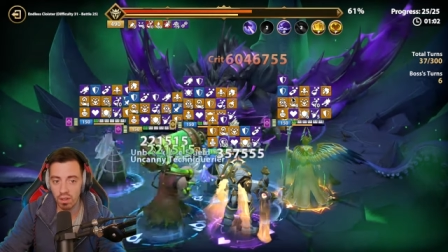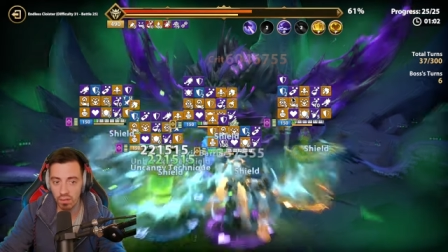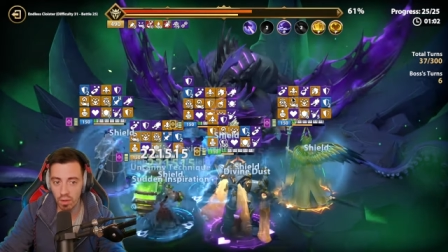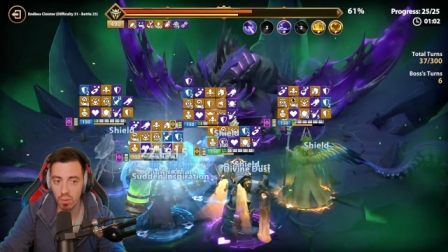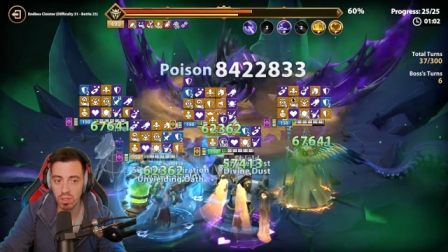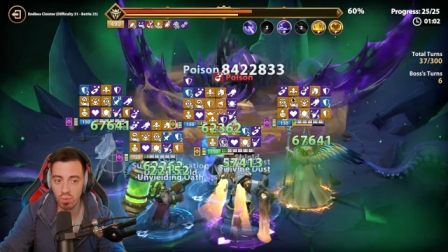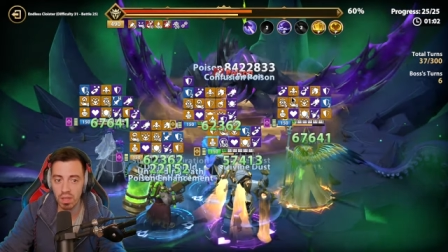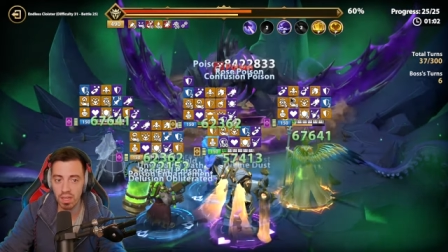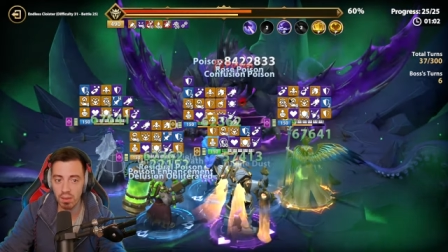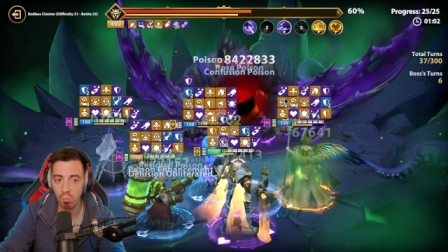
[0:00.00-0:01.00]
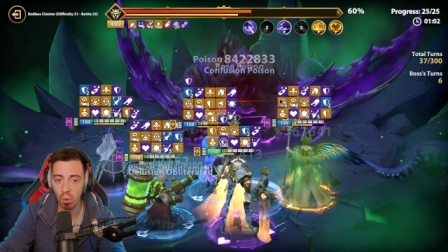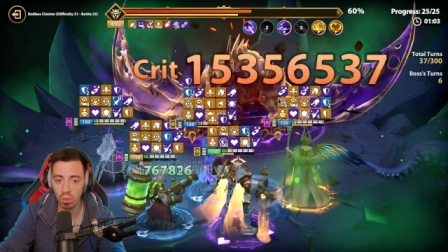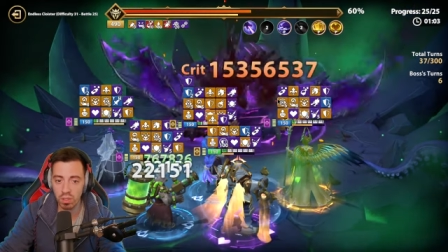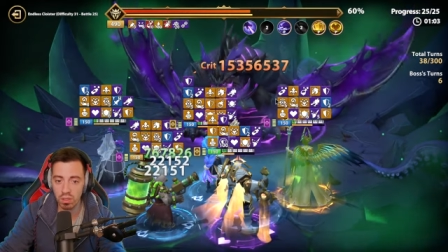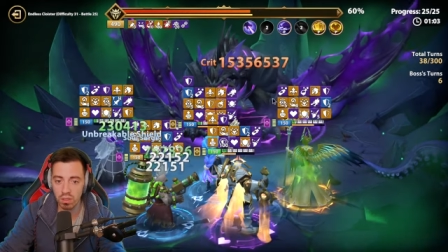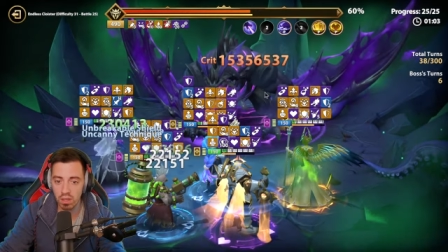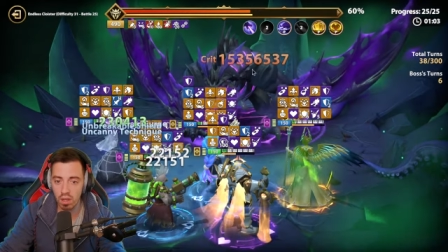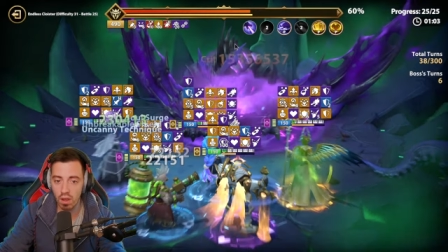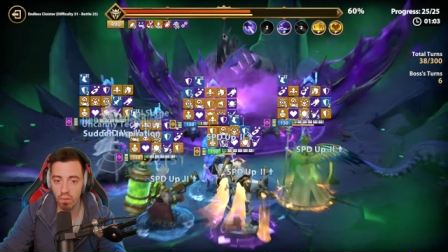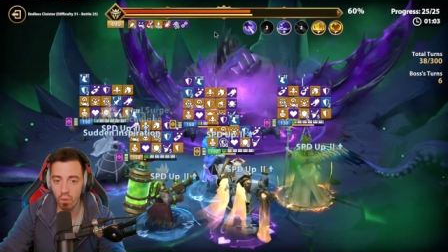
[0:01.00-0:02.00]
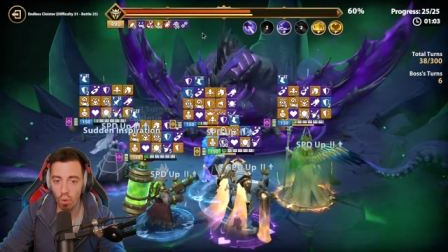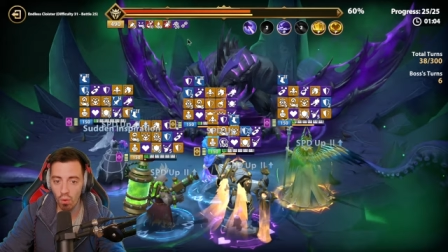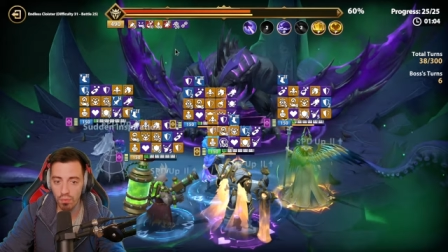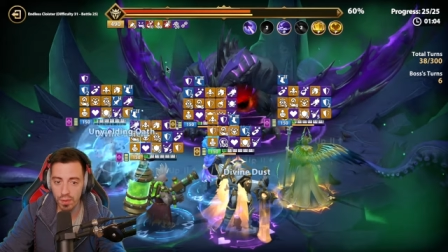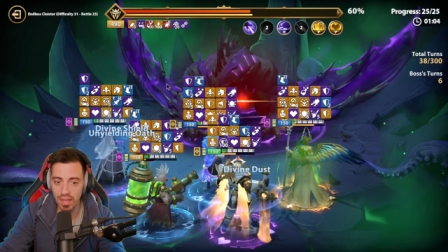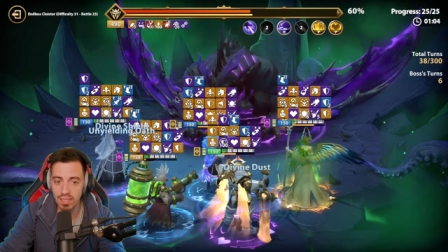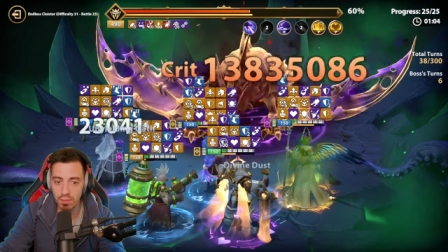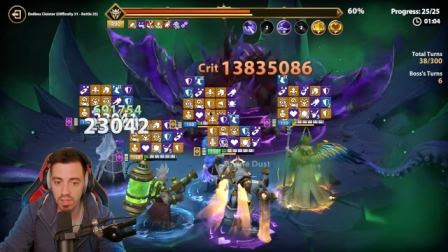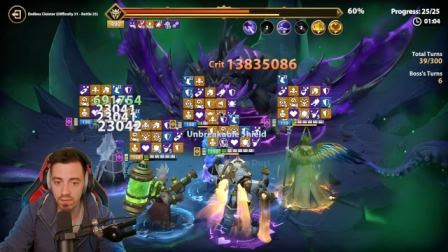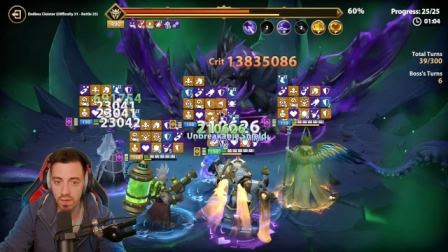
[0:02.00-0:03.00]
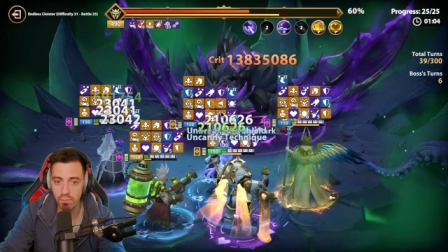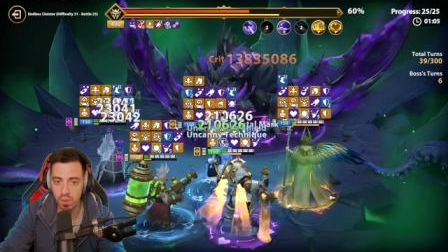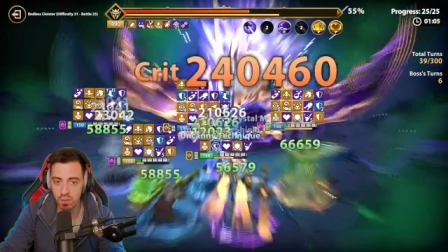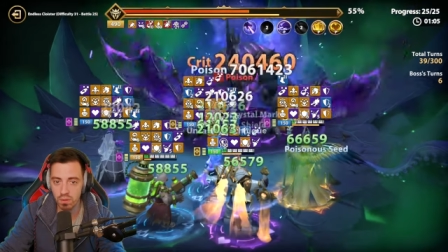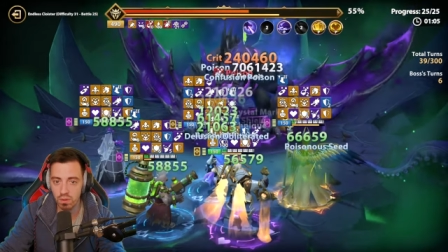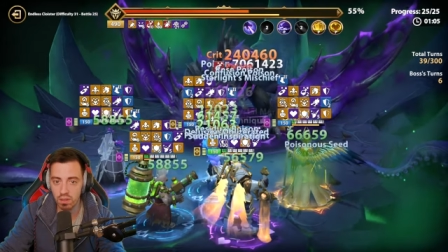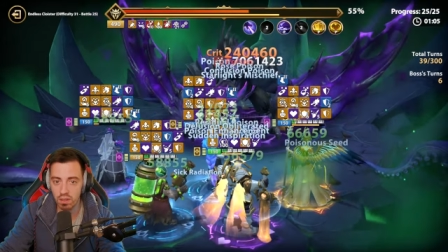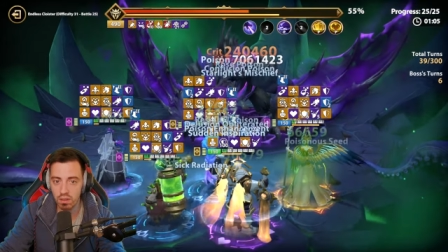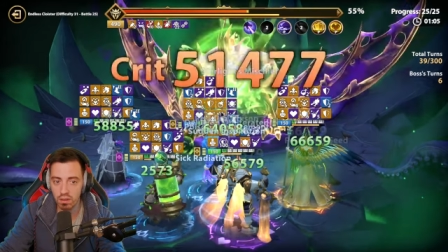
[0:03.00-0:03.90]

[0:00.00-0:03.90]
That was really important for that specific boss only.